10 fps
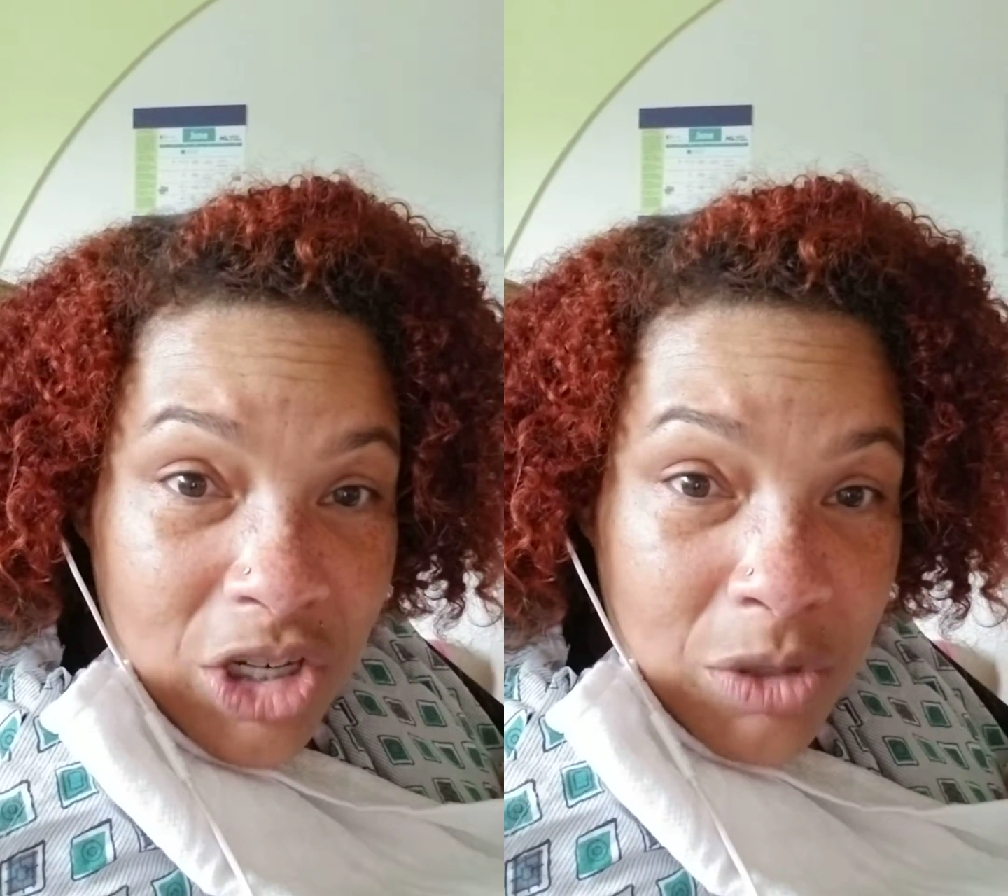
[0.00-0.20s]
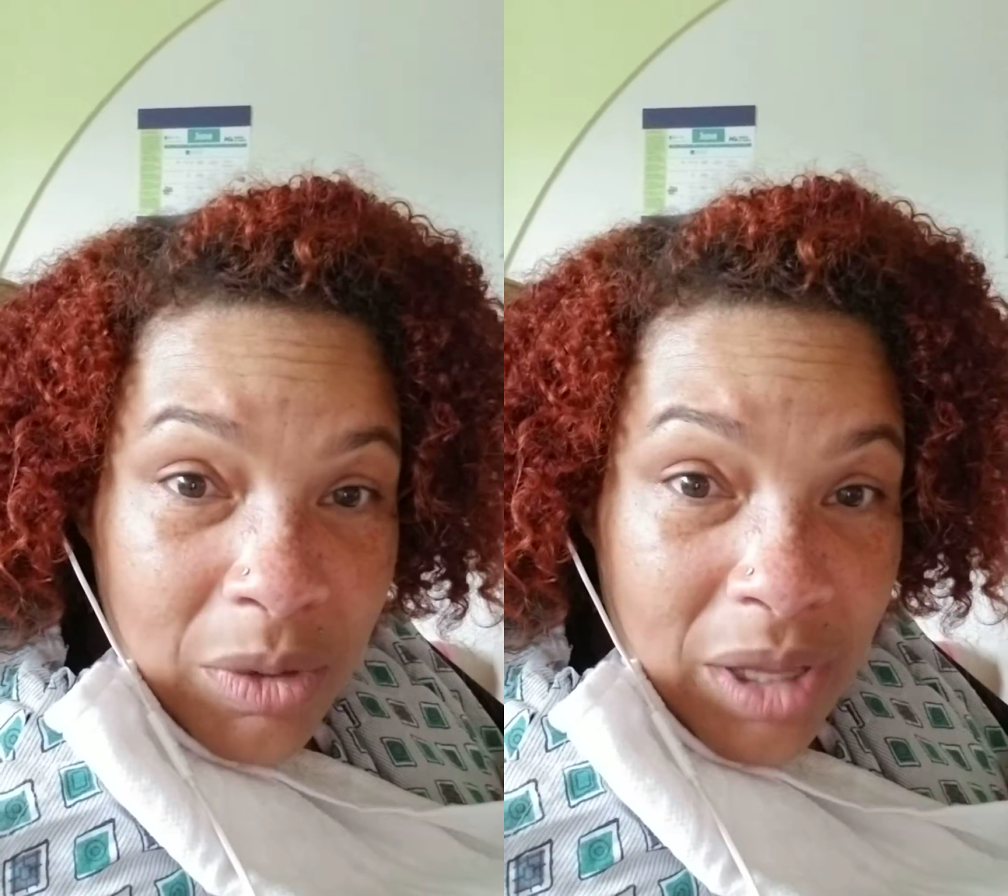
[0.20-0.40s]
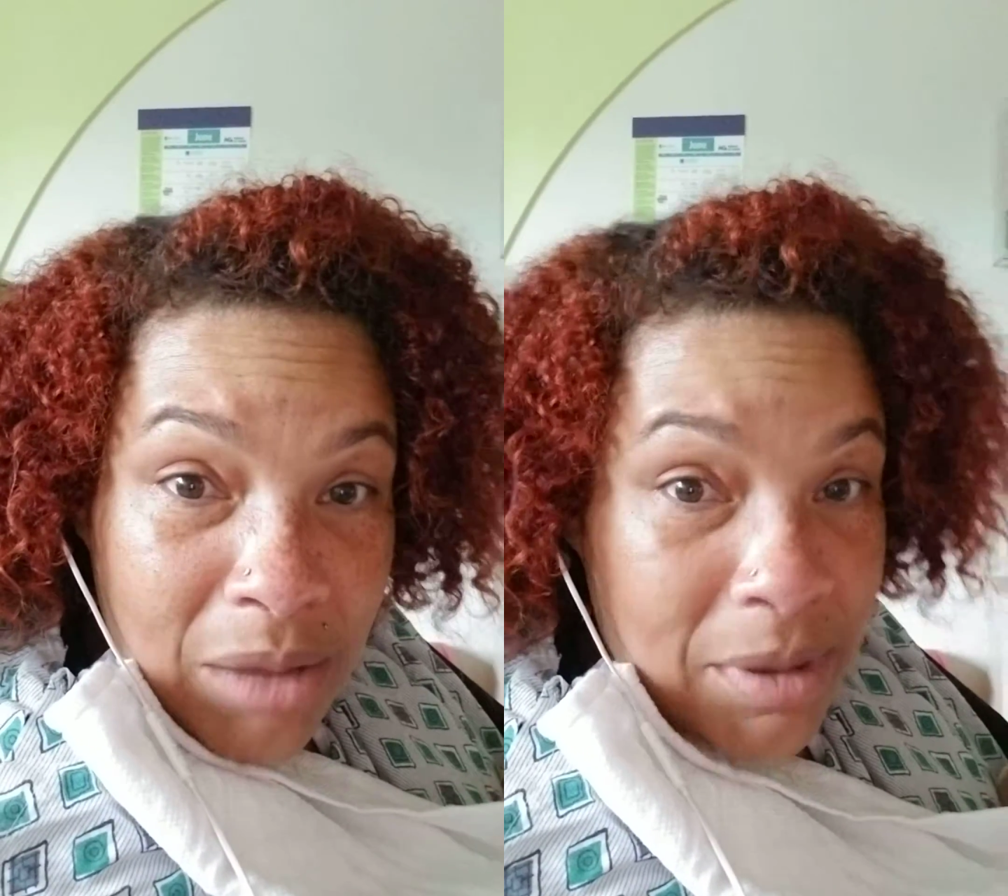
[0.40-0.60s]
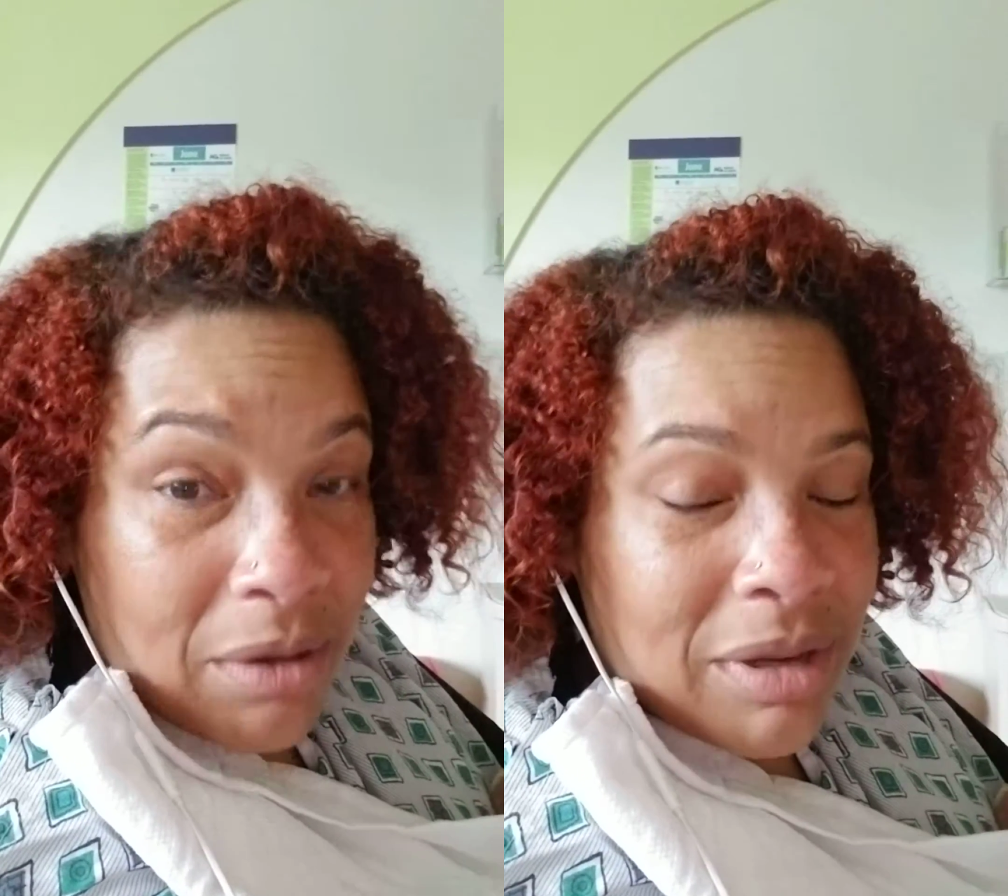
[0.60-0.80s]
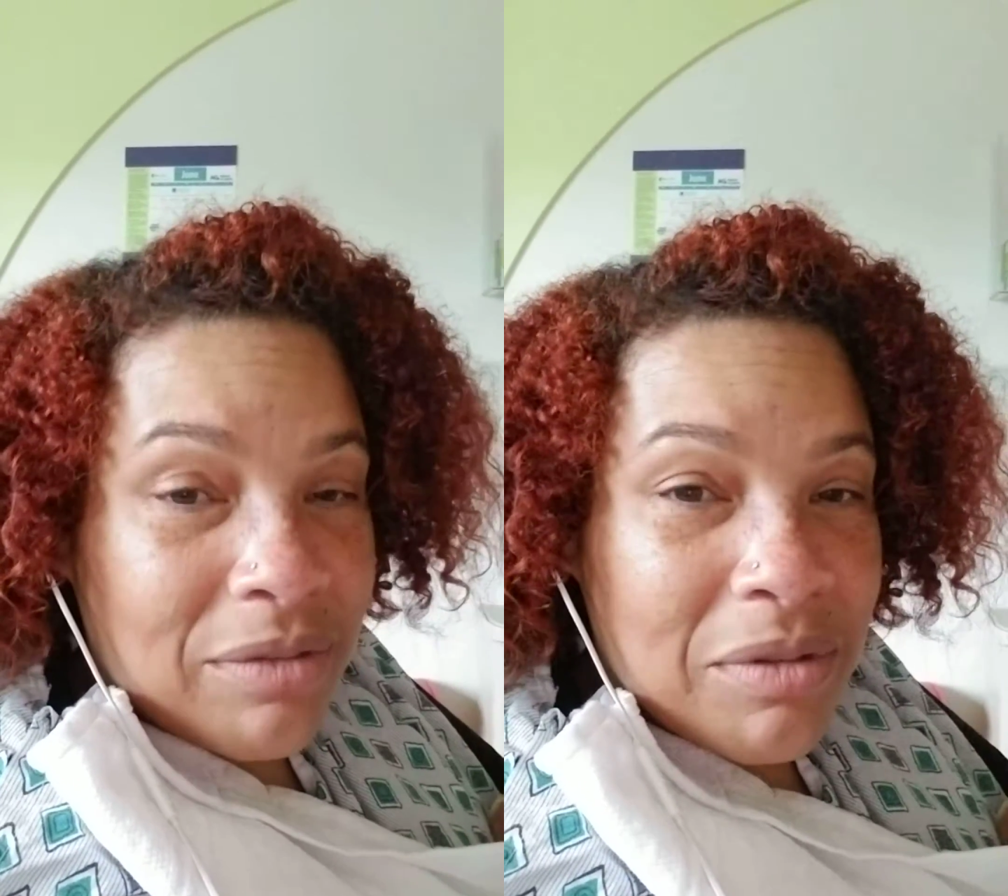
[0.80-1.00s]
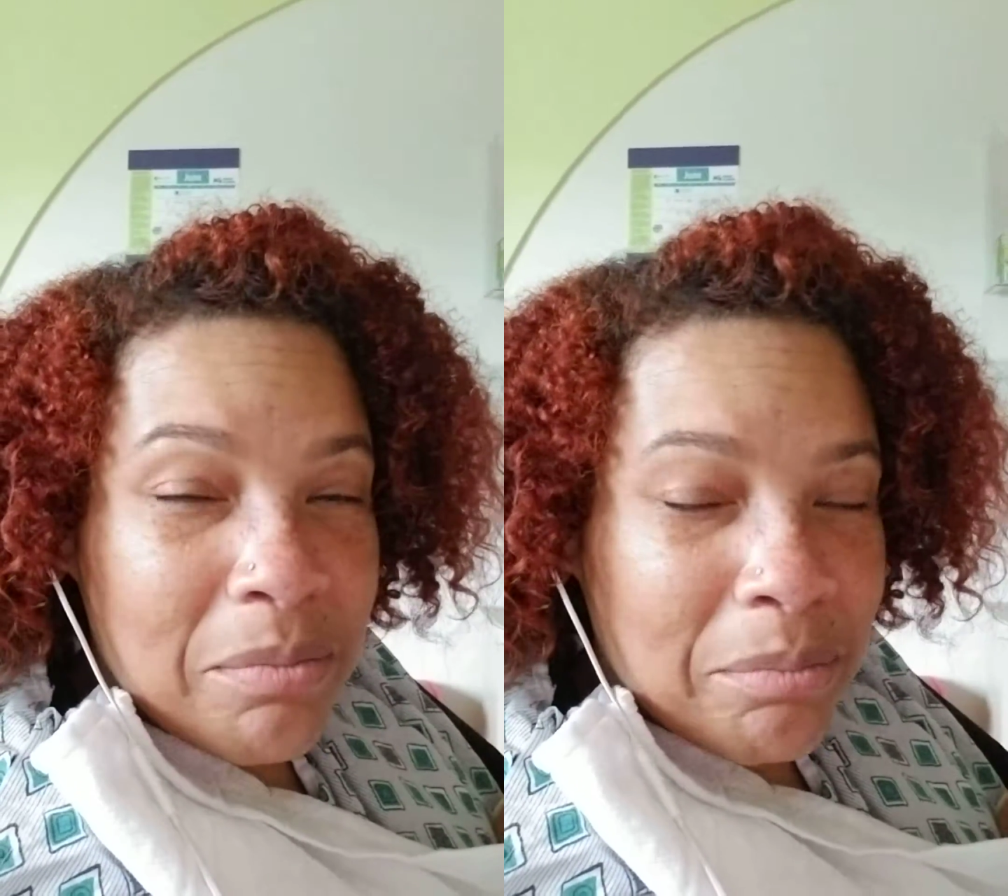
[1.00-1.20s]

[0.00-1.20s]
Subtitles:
she will come out even